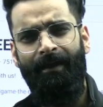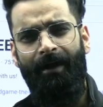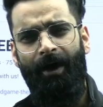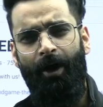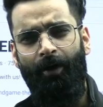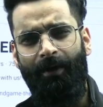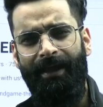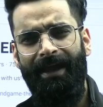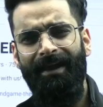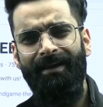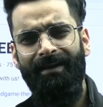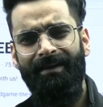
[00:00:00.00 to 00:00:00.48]

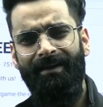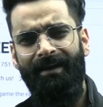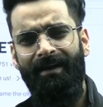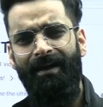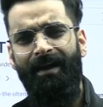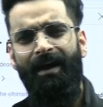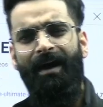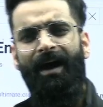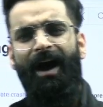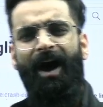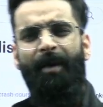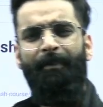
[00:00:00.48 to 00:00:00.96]
okay?
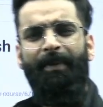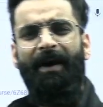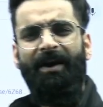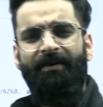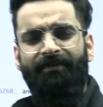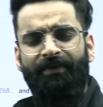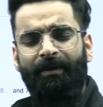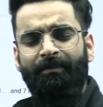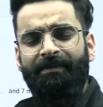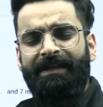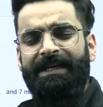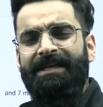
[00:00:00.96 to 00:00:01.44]
Apart
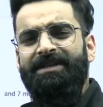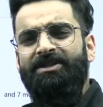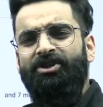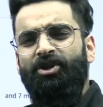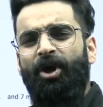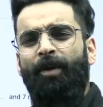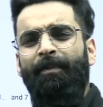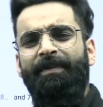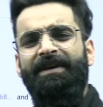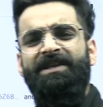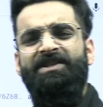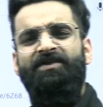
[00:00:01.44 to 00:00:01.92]
from these
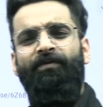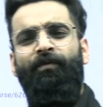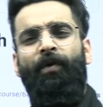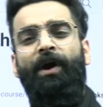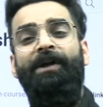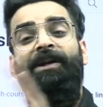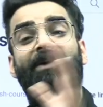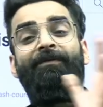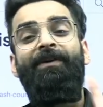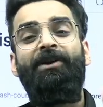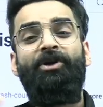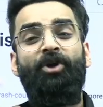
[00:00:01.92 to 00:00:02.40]
topics,
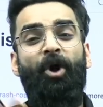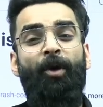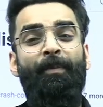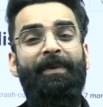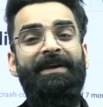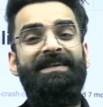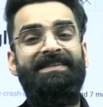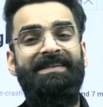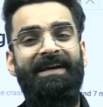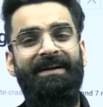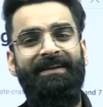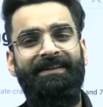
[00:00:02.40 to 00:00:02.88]
whatever
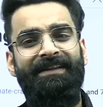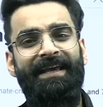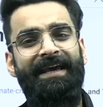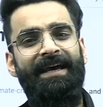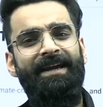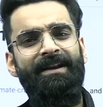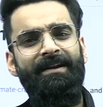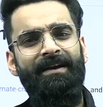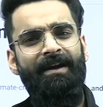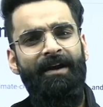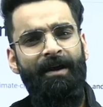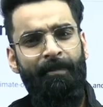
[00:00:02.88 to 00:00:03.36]
topics are
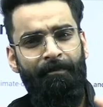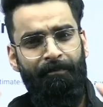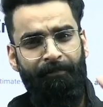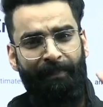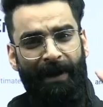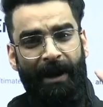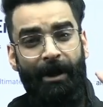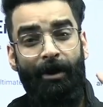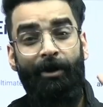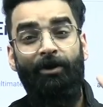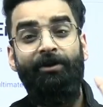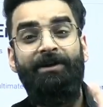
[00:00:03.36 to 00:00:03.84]
there,
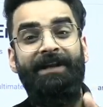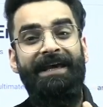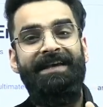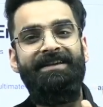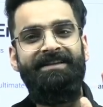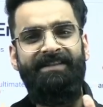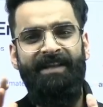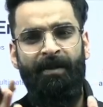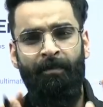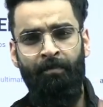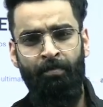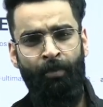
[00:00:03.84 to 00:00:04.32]
prioritize
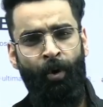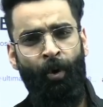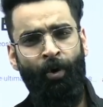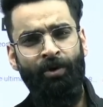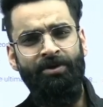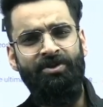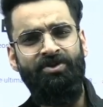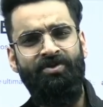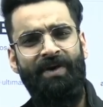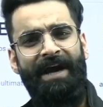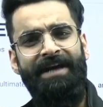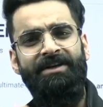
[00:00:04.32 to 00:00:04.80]
them more,
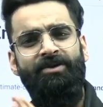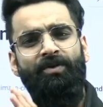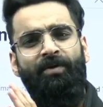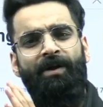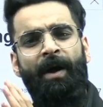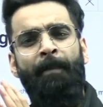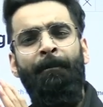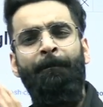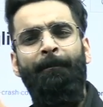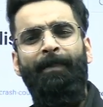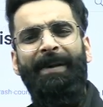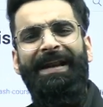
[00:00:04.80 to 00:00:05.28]
try to
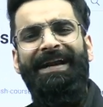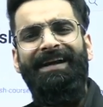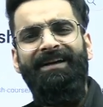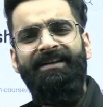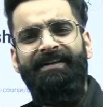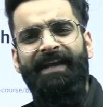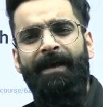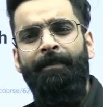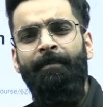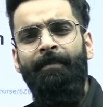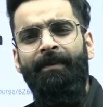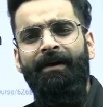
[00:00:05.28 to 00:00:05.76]
complete
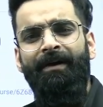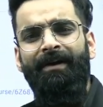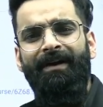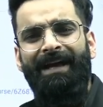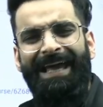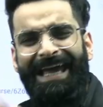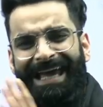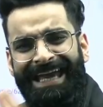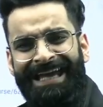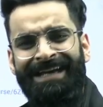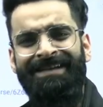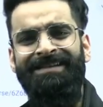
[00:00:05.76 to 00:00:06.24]
them
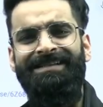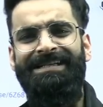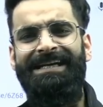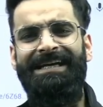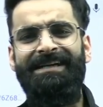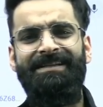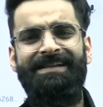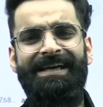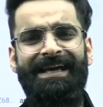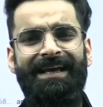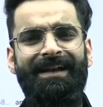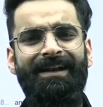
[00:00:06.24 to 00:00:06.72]
in
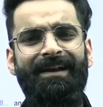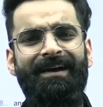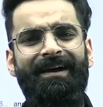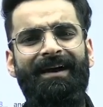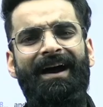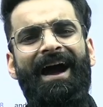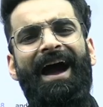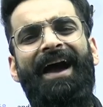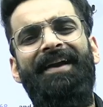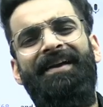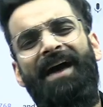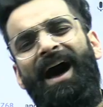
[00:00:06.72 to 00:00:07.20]
detail.
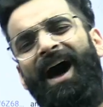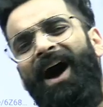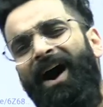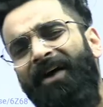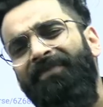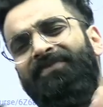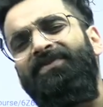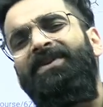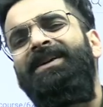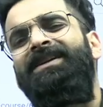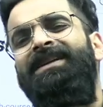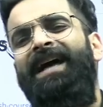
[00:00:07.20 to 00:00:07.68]
And
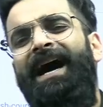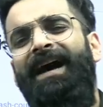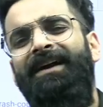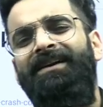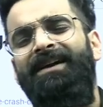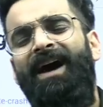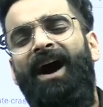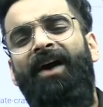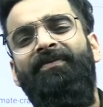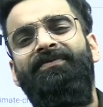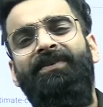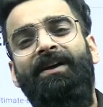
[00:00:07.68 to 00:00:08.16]
after that,
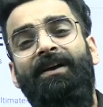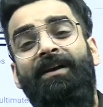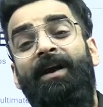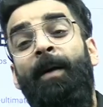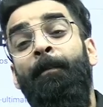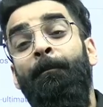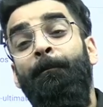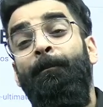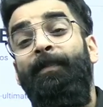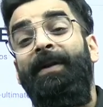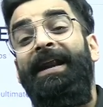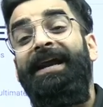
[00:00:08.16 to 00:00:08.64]
after
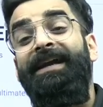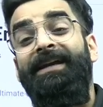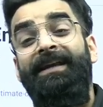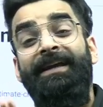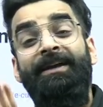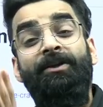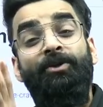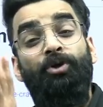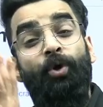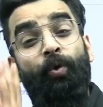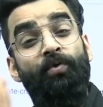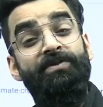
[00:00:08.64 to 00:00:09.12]

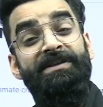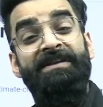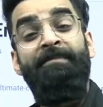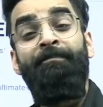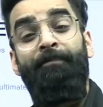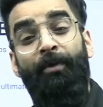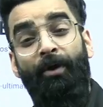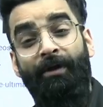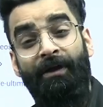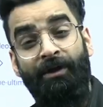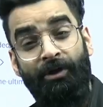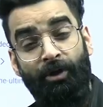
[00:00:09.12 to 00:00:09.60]
completing those
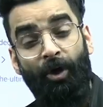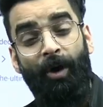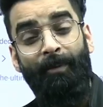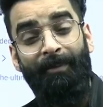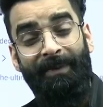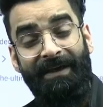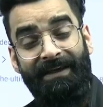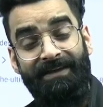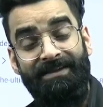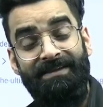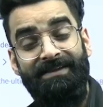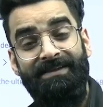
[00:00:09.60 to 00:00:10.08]
important
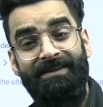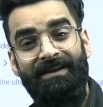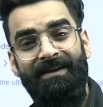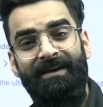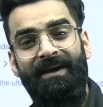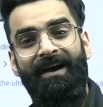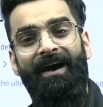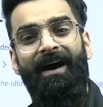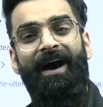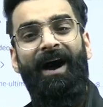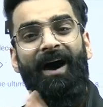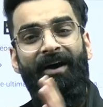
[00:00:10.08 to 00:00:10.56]
topics,
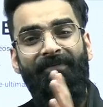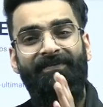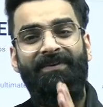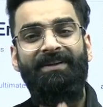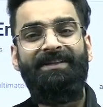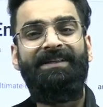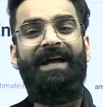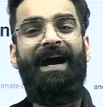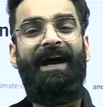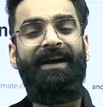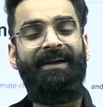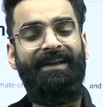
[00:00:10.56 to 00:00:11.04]
after
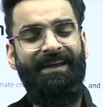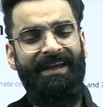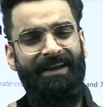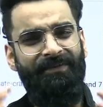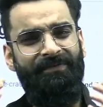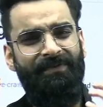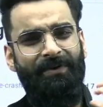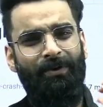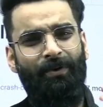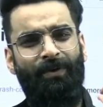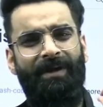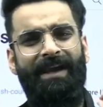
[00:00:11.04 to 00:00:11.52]
that,
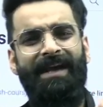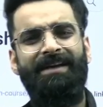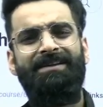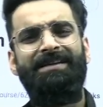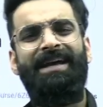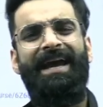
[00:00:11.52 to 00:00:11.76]
if you get